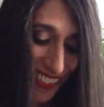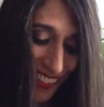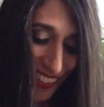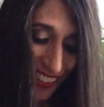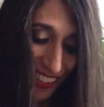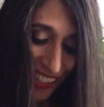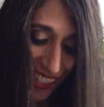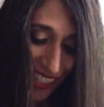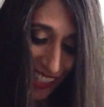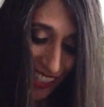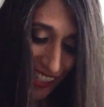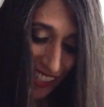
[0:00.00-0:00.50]

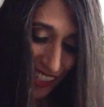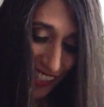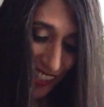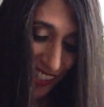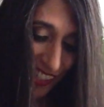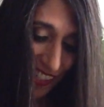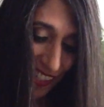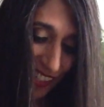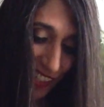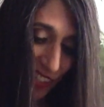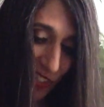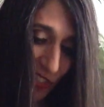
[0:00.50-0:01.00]

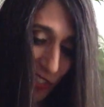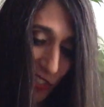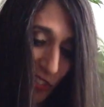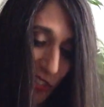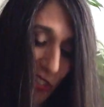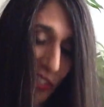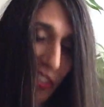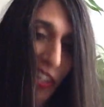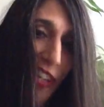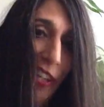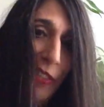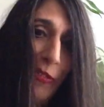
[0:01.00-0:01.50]
And here is
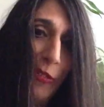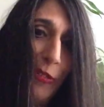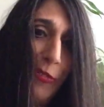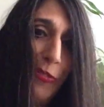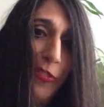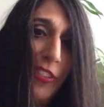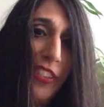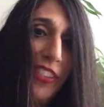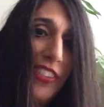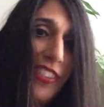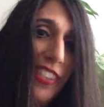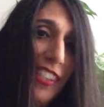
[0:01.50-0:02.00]
the
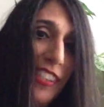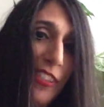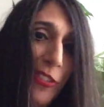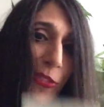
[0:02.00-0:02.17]
Hierophant, and